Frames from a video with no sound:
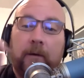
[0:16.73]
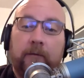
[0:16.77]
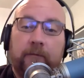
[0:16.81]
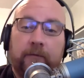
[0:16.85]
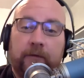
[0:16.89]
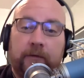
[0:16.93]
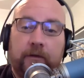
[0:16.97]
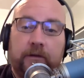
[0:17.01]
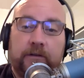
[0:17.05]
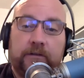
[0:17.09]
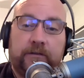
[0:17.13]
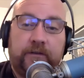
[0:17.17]

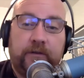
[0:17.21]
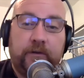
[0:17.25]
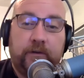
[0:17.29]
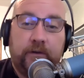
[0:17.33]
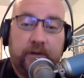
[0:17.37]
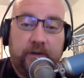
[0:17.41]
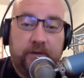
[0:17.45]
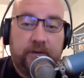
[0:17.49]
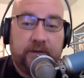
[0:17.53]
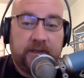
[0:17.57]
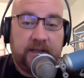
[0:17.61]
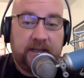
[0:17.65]
For those of you who are
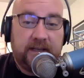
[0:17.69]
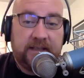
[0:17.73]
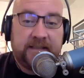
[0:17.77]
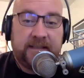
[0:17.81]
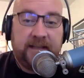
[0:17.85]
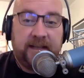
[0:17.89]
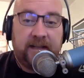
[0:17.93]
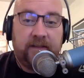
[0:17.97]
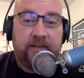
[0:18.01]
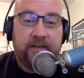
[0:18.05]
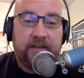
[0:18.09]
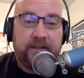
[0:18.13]
using
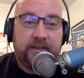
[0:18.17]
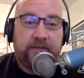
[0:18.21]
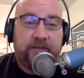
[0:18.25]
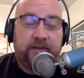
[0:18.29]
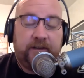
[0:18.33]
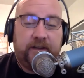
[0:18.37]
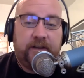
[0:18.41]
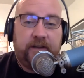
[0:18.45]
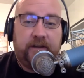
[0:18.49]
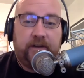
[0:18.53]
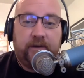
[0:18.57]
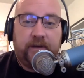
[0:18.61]
Excel, this
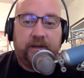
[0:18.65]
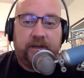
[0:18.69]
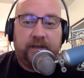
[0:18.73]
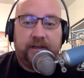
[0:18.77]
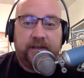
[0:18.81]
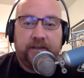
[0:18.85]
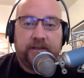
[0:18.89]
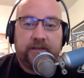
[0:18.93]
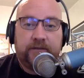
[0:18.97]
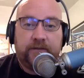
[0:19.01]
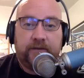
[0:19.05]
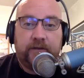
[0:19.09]
video
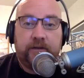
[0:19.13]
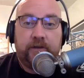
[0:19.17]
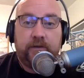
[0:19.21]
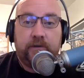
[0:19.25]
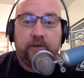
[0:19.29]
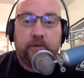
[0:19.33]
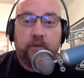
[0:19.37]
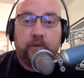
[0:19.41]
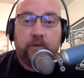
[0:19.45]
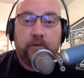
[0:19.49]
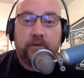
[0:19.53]
is for you.